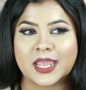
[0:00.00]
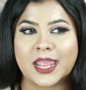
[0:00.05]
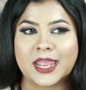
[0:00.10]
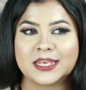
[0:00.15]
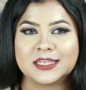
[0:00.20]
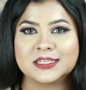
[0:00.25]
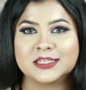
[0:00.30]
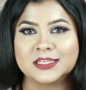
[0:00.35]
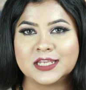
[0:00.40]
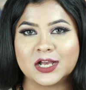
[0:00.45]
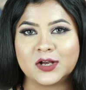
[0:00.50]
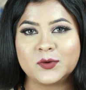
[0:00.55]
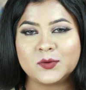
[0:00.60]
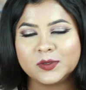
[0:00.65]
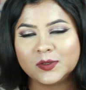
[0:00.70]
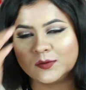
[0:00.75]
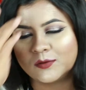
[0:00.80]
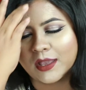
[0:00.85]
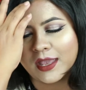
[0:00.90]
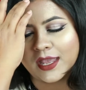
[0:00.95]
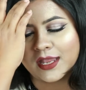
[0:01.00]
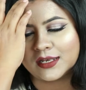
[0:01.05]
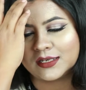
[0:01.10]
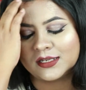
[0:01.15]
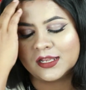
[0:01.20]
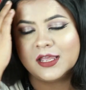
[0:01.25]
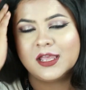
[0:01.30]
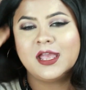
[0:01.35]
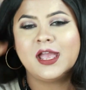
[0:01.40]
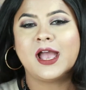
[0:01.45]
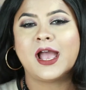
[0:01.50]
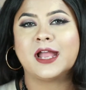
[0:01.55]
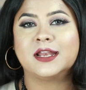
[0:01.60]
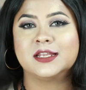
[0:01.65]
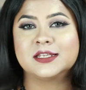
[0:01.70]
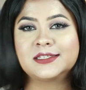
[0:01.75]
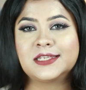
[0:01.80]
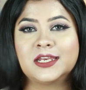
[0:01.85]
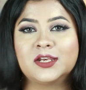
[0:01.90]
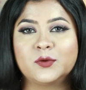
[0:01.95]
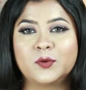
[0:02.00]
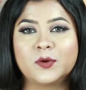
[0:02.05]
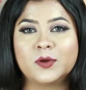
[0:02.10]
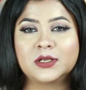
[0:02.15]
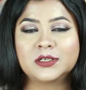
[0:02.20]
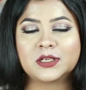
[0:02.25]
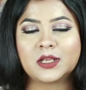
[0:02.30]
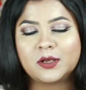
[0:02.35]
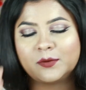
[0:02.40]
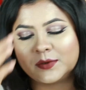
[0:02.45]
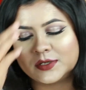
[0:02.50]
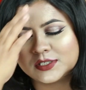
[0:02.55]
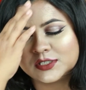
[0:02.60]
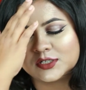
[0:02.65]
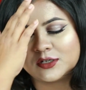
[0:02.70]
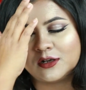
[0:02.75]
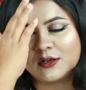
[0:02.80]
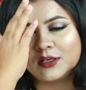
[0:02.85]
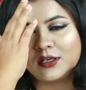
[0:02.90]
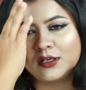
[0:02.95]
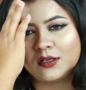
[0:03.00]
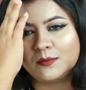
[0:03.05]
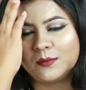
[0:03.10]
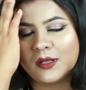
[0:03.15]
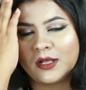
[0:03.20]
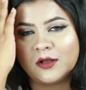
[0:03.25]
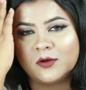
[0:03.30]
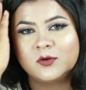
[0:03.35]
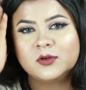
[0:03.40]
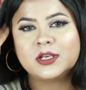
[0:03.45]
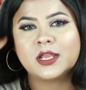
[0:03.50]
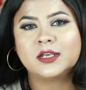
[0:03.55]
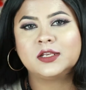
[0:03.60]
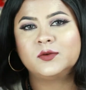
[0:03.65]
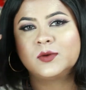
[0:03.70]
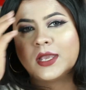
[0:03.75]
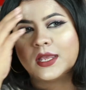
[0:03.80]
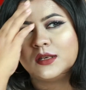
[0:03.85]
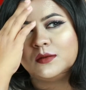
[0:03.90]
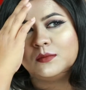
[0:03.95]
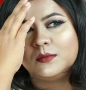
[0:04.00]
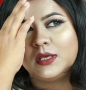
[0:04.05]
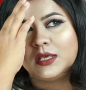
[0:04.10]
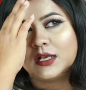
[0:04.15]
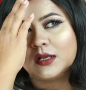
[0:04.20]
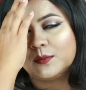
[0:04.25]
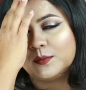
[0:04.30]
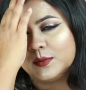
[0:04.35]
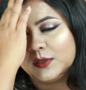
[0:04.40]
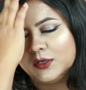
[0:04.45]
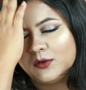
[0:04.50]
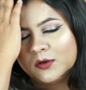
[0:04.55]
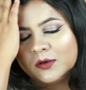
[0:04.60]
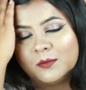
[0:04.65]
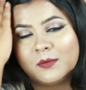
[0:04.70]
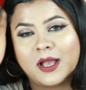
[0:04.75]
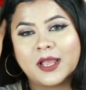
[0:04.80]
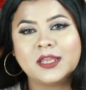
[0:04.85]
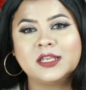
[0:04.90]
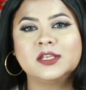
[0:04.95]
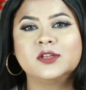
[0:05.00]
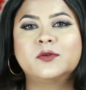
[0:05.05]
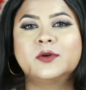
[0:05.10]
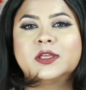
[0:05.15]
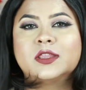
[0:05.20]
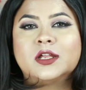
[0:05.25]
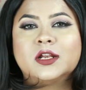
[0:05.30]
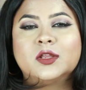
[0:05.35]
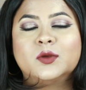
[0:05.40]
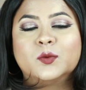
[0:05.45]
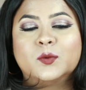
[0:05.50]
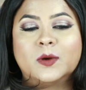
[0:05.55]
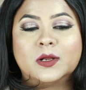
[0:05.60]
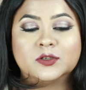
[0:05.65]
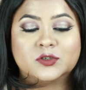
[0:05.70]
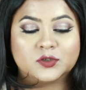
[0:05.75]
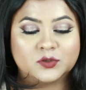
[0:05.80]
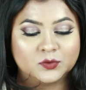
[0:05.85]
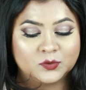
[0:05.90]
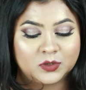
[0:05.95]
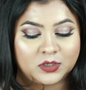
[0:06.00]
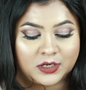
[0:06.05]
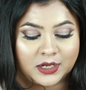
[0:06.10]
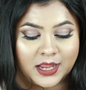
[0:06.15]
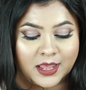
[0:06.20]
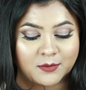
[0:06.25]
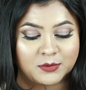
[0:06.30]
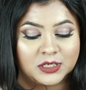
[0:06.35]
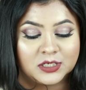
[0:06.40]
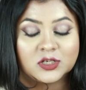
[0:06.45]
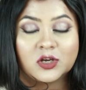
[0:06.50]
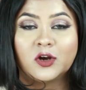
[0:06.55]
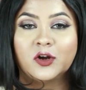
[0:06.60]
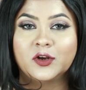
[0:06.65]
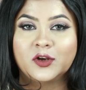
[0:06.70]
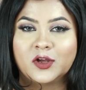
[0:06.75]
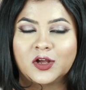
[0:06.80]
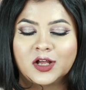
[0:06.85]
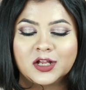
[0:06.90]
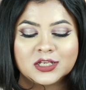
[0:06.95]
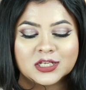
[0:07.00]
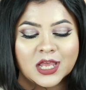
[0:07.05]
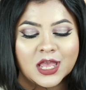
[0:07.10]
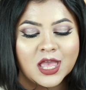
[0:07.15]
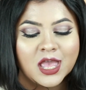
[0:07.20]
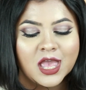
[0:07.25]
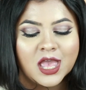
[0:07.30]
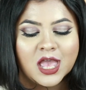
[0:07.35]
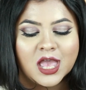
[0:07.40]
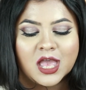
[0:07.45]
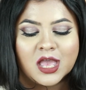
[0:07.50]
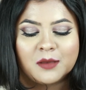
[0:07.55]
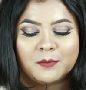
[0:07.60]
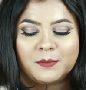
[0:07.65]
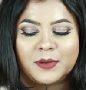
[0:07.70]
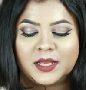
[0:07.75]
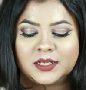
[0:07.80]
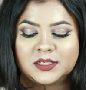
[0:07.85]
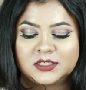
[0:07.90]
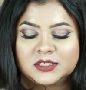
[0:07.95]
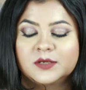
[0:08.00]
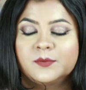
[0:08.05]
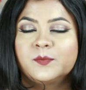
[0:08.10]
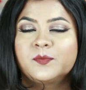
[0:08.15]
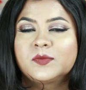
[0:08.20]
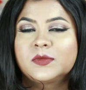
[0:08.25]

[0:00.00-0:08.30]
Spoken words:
and now you can understand what I was talking about, and you can make up your mind whether you want to grab it or not. But